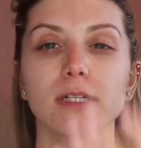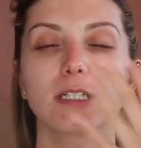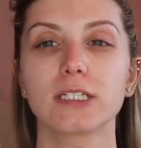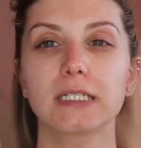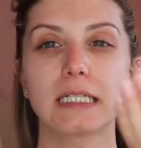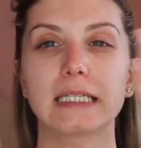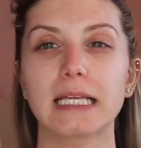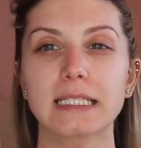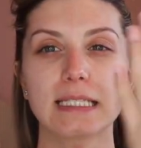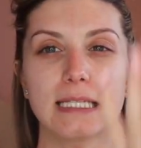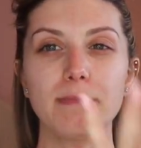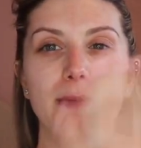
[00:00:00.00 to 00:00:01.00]
and just let that
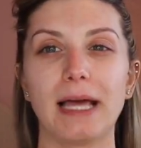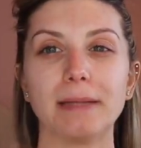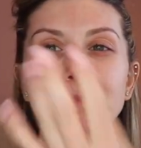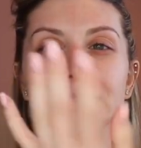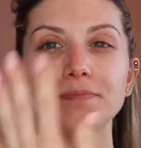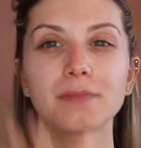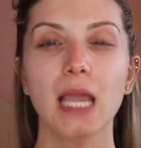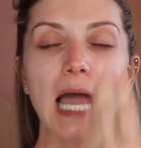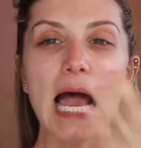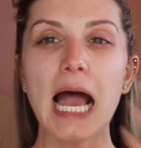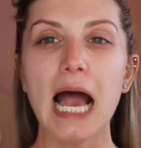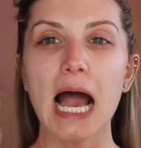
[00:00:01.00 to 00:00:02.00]
seep in.
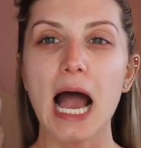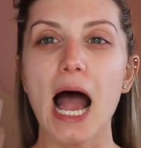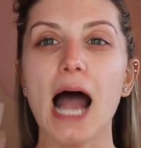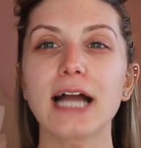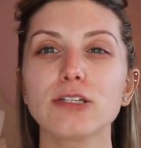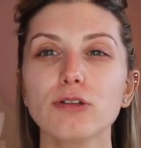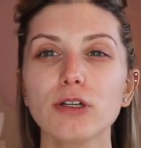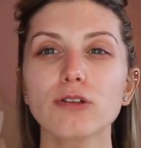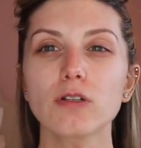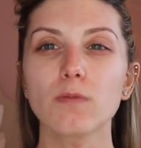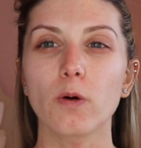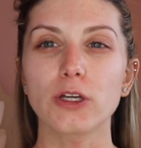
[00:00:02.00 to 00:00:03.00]
I do
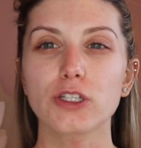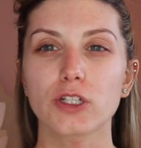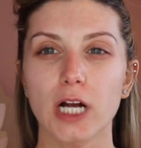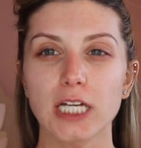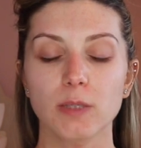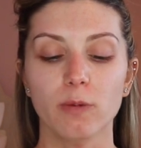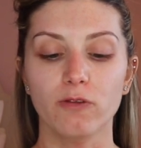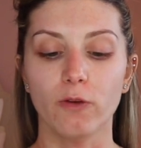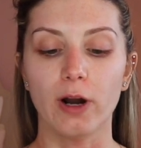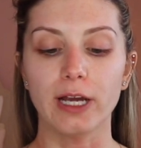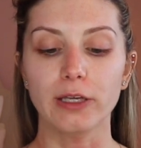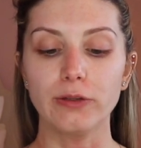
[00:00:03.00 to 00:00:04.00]
use a moisturizer
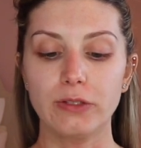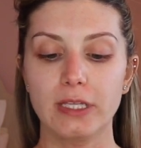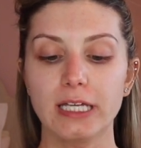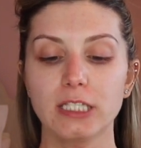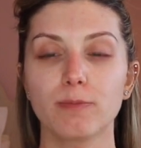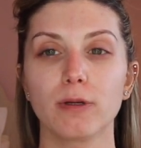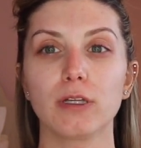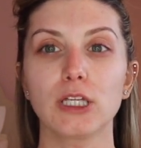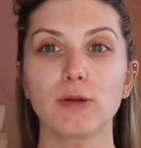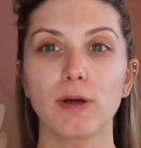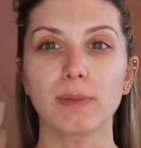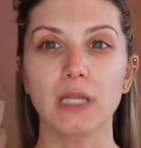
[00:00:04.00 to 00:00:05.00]
before I use this,
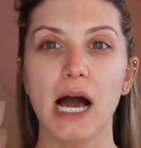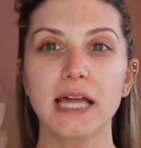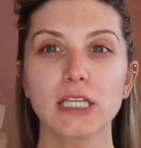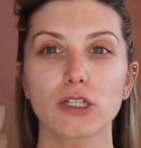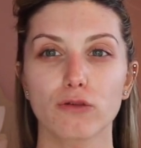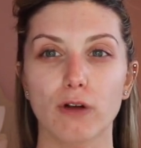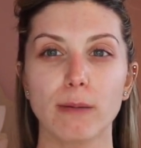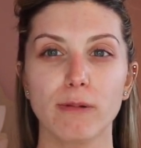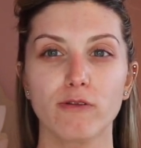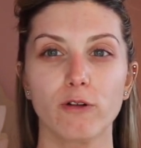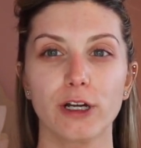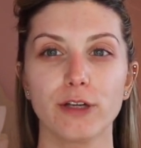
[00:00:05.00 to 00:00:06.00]
but applying this right
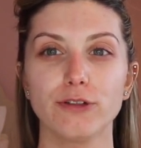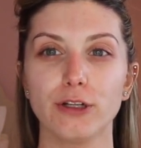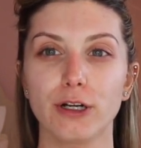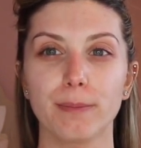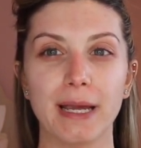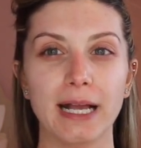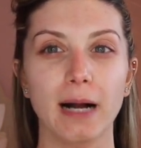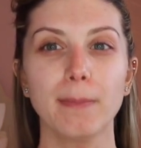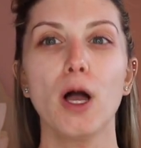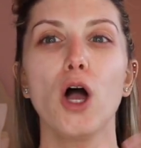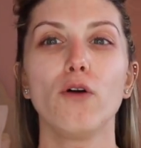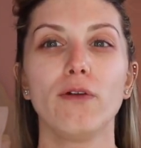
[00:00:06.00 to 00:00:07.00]
before you do your makeup
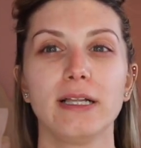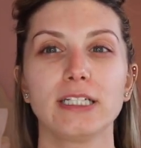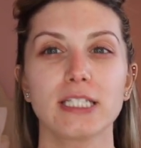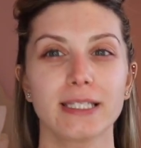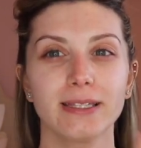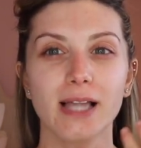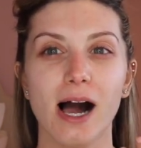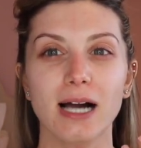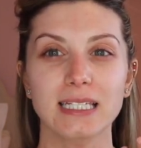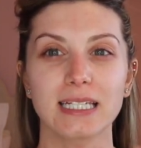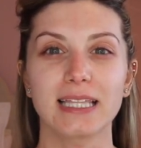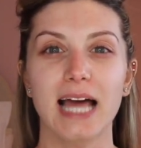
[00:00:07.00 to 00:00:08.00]
really just
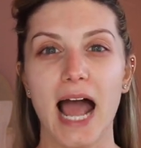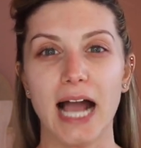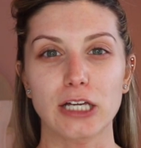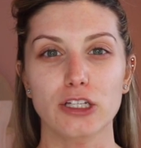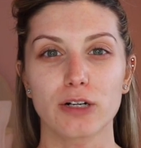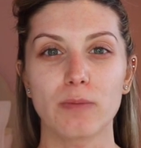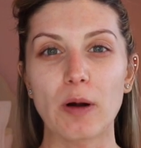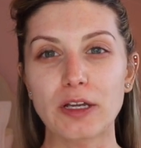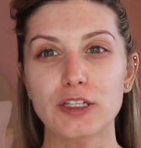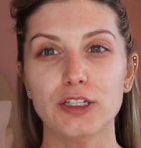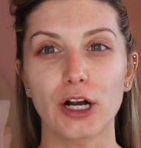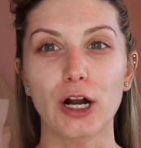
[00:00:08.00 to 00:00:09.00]
locks in that extra
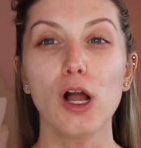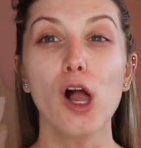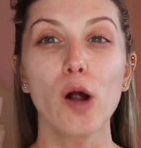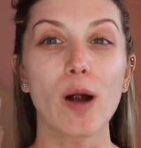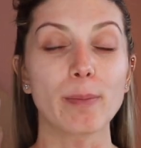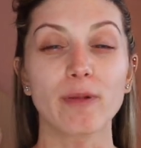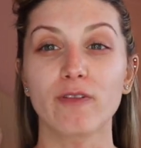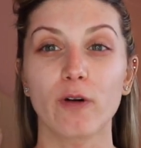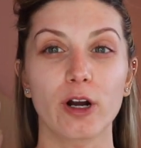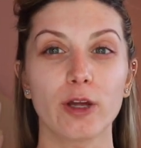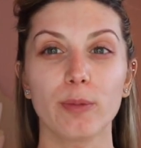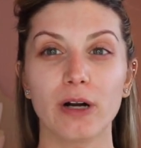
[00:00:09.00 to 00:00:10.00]
moisture right
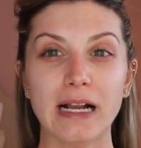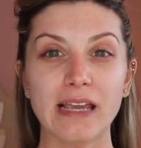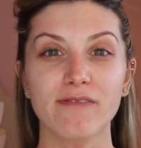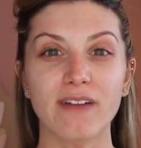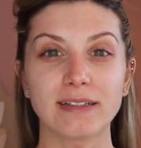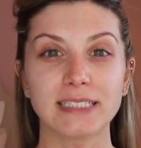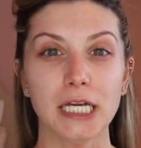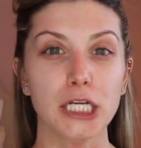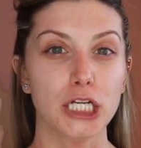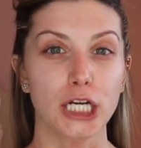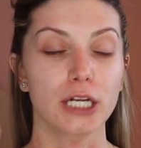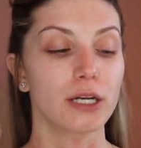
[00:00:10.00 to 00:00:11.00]
before you put any
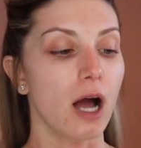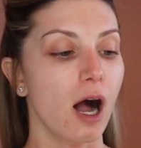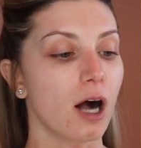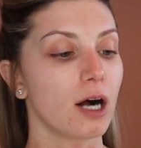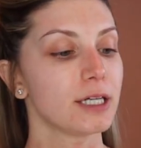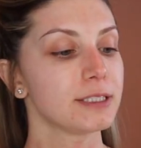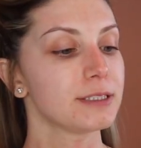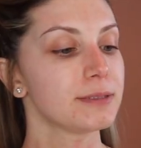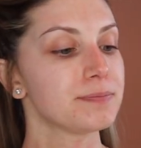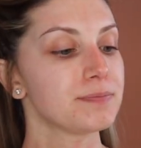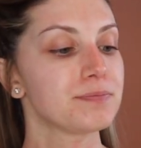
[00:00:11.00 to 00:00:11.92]
foundation on.